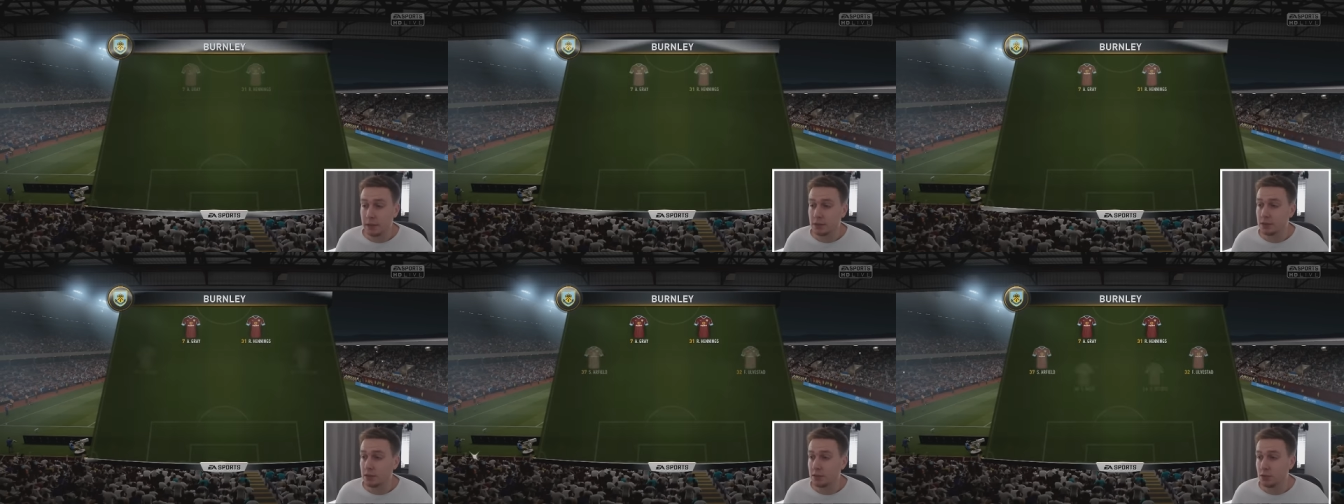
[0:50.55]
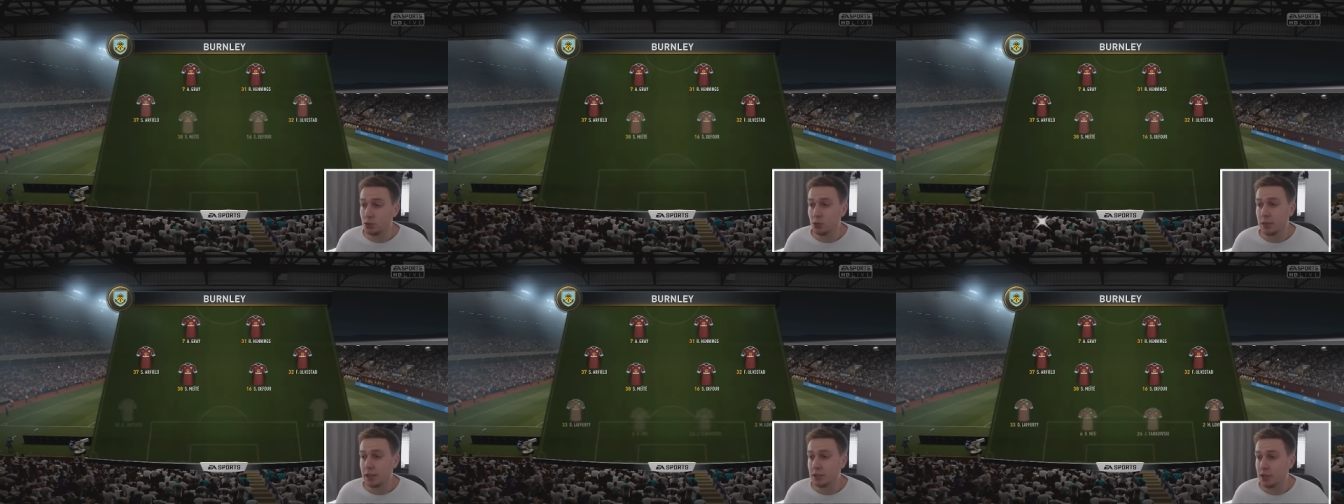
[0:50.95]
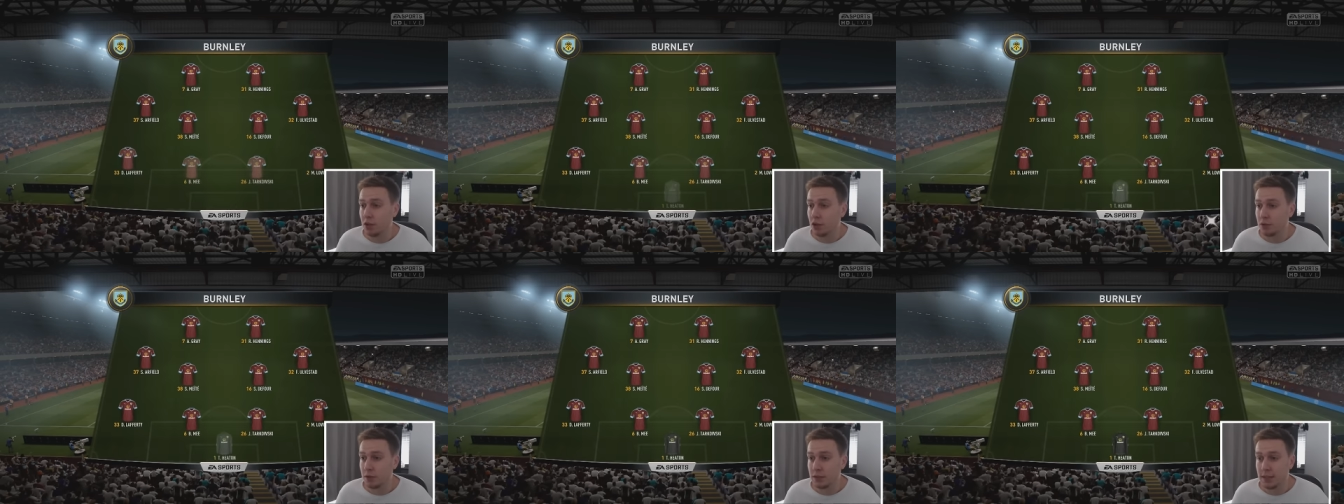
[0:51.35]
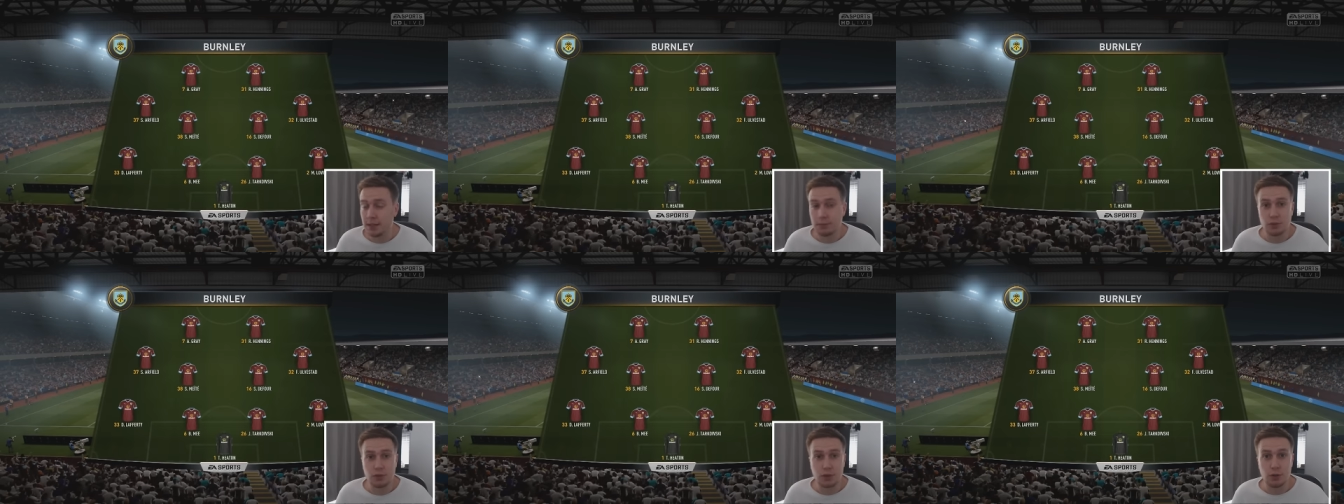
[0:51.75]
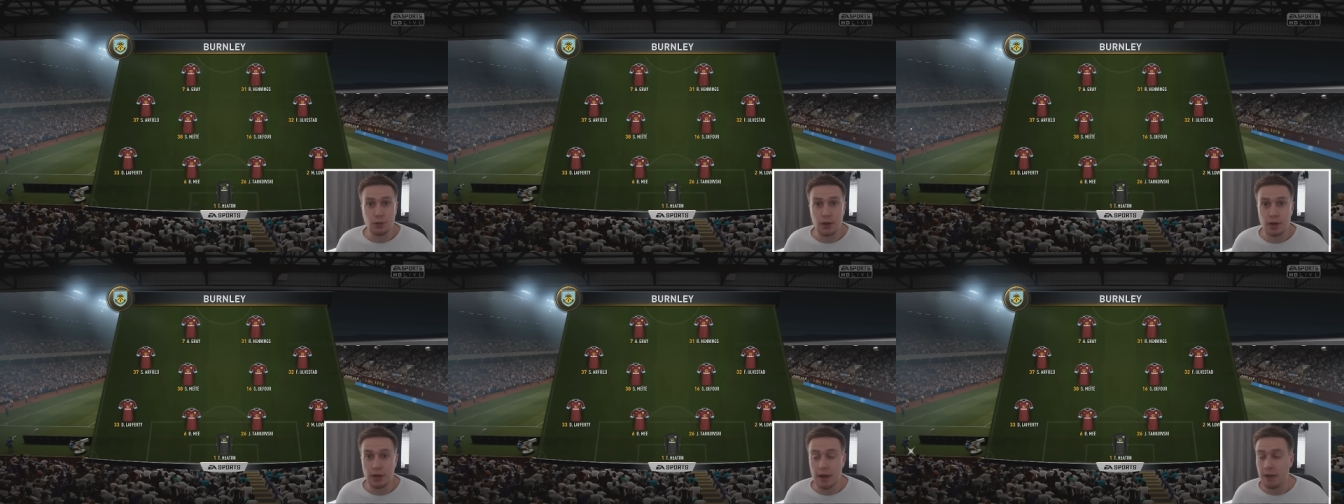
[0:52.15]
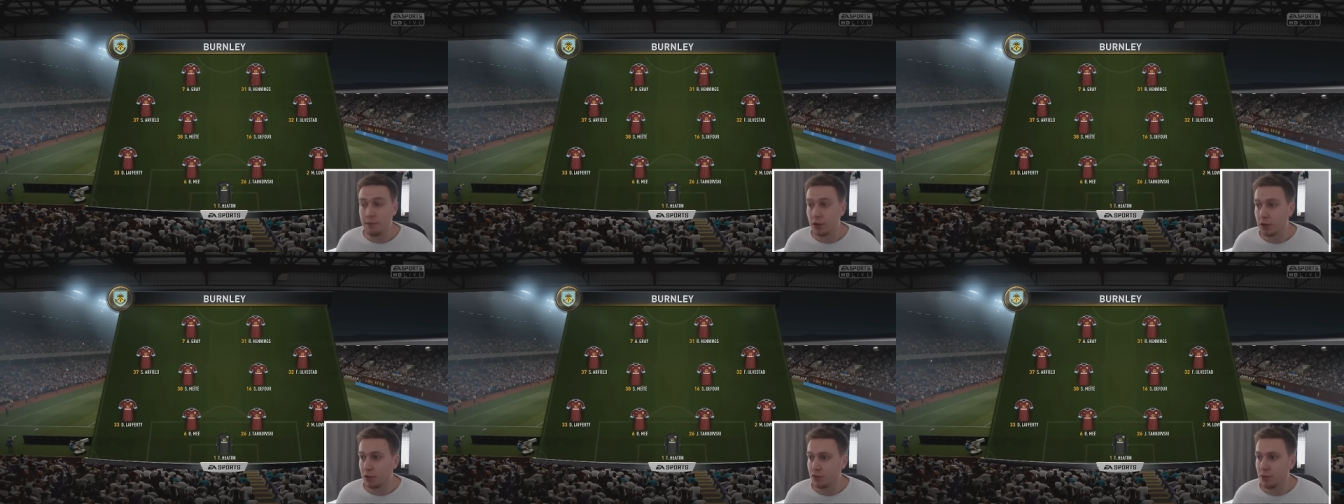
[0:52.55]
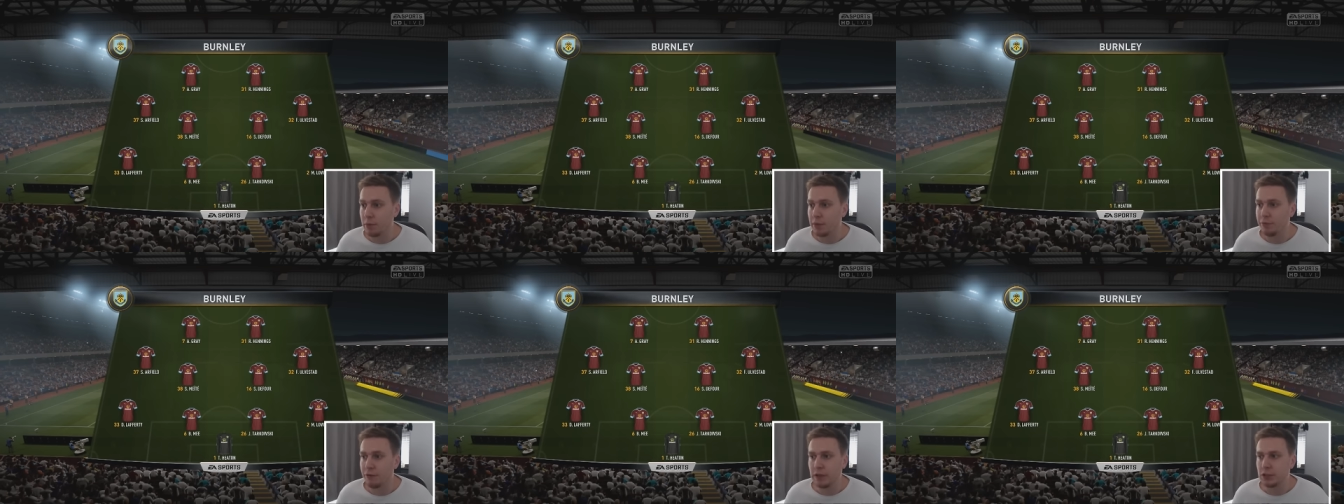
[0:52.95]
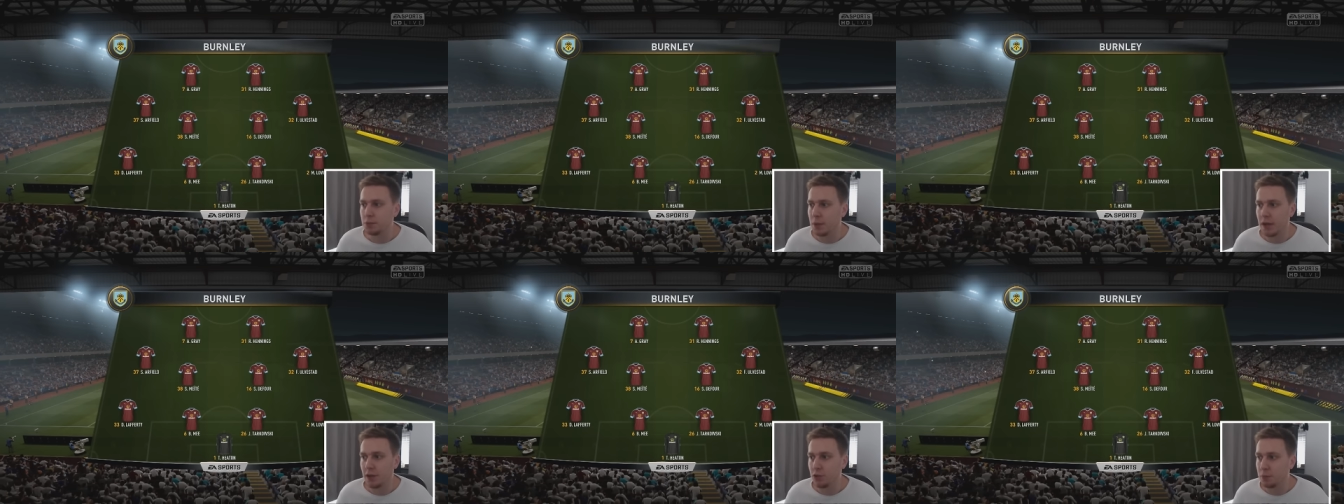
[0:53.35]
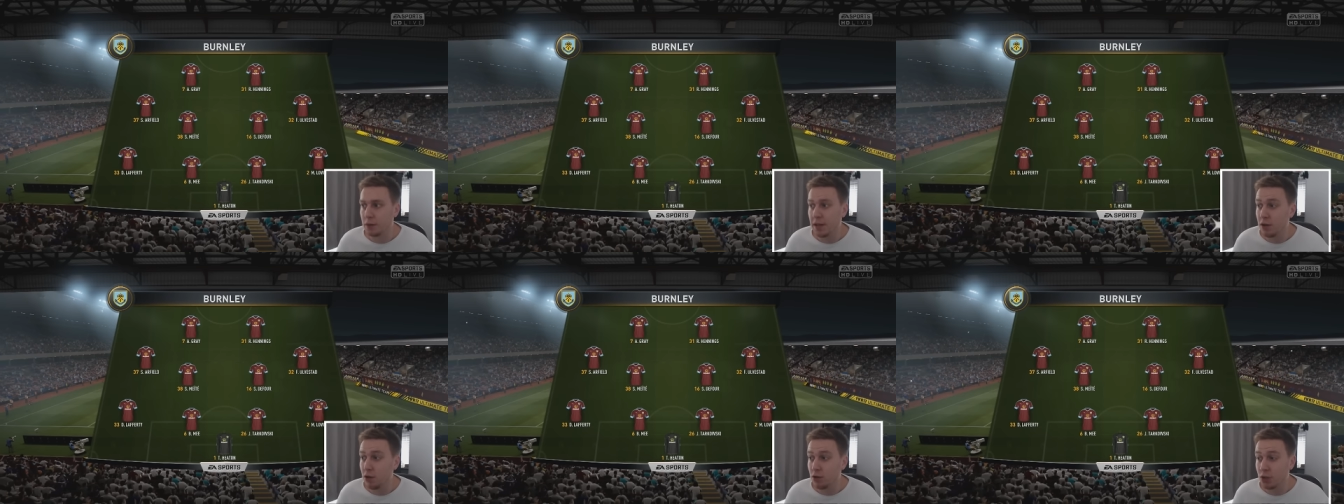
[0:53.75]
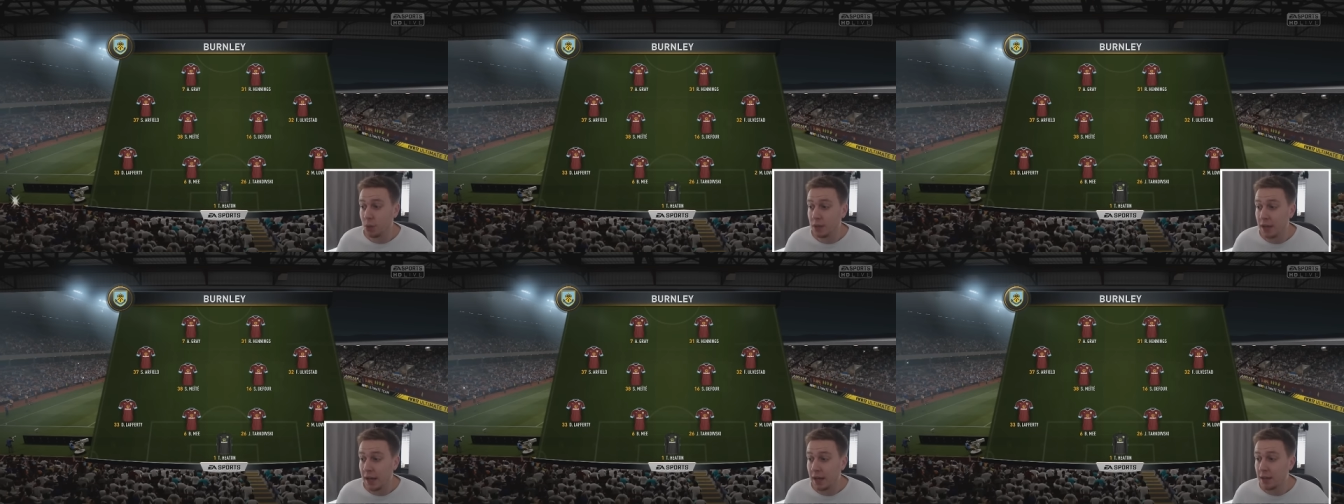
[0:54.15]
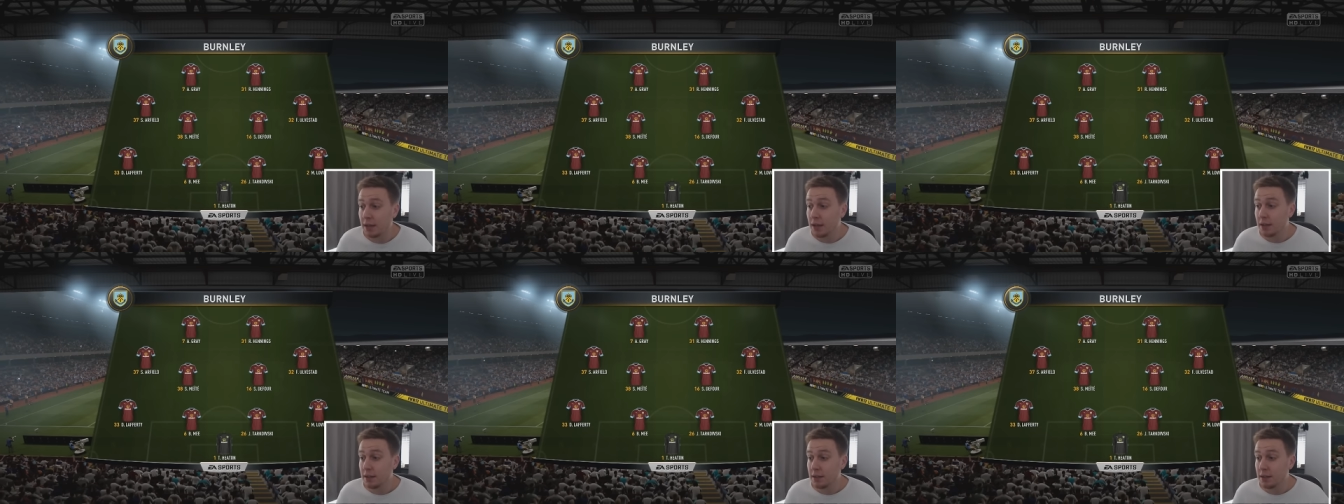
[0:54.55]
It's normally a chance for teams to uh, have a look at some of the fringe players, but they're not doing that.